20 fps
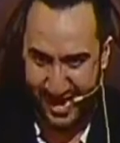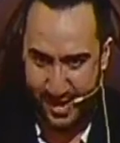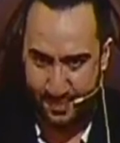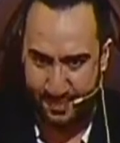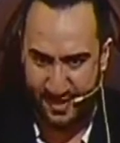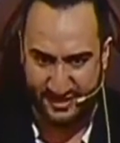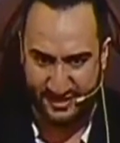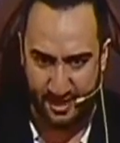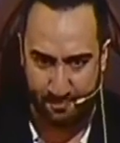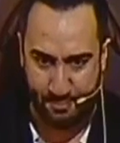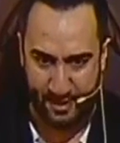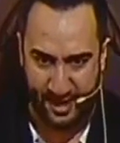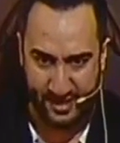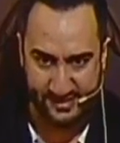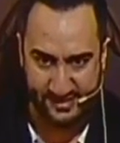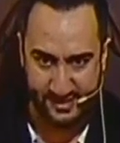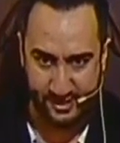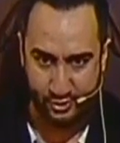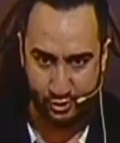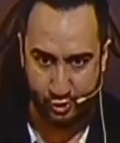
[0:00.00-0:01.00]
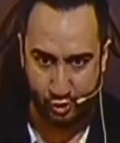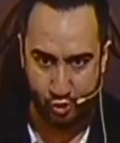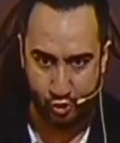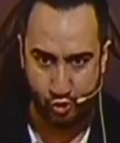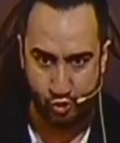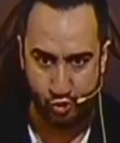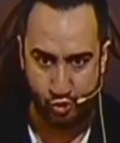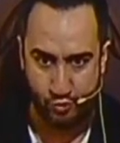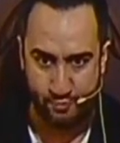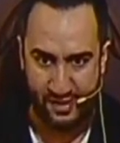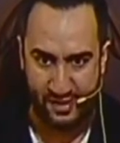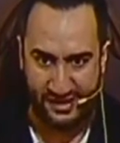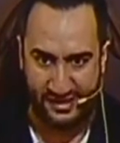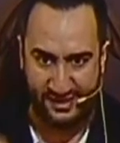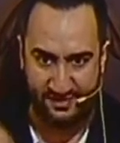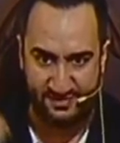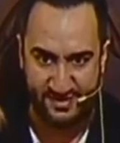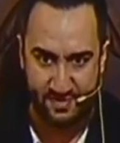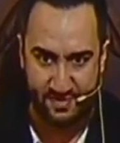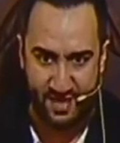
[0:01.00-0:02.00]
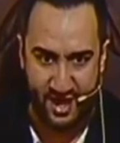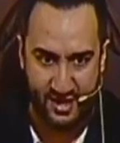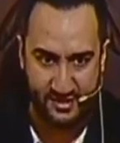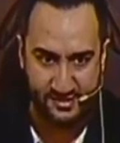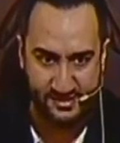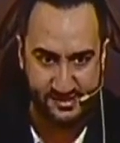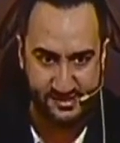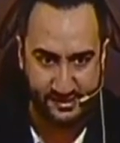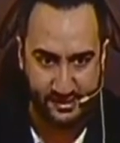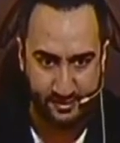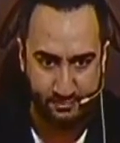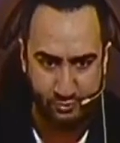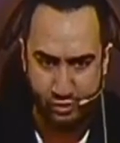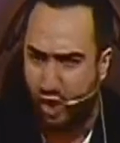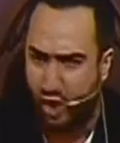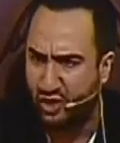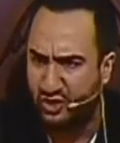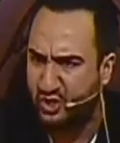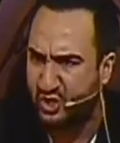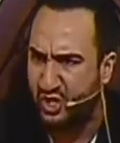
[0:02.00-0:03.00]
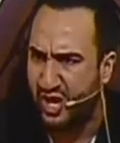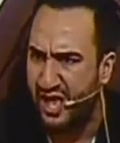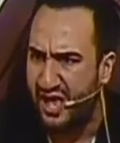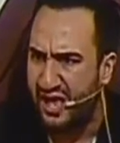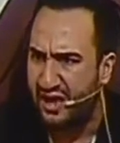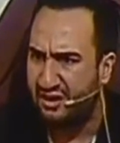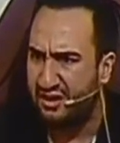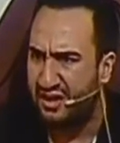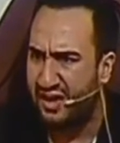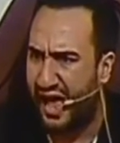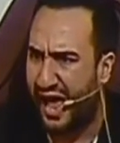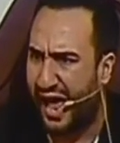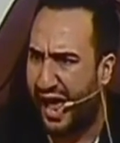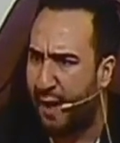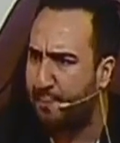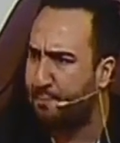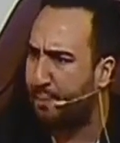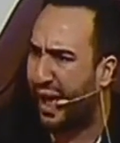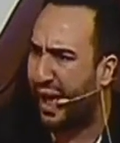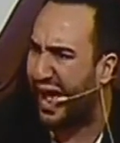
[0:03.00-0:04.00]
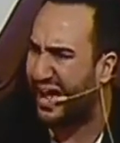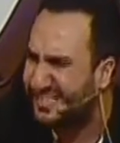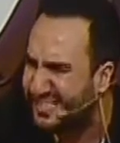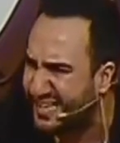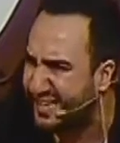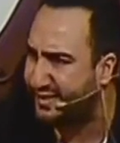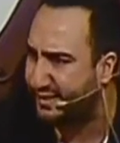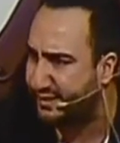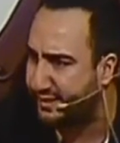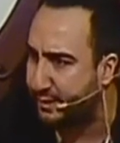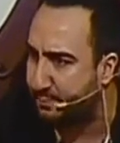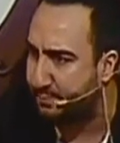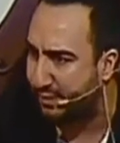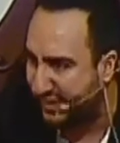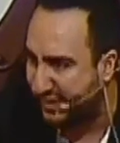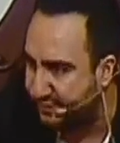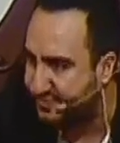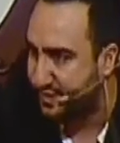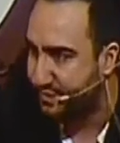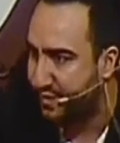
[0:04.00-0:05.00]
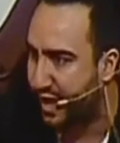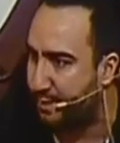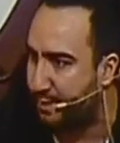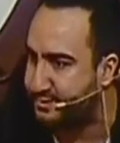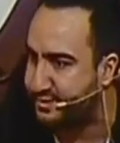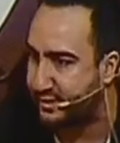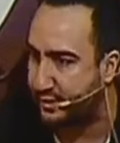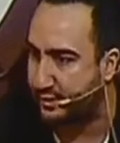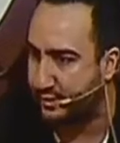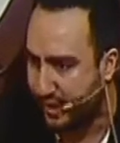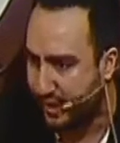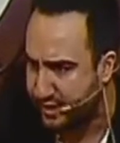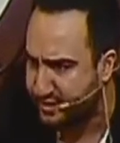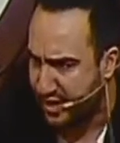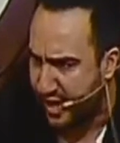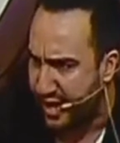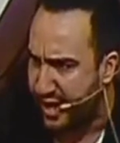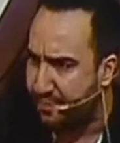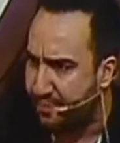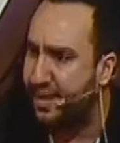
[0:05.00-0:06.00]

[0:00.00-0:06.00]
That a person who believes in the unseen, not haphazardly believes in the obscene. Yes?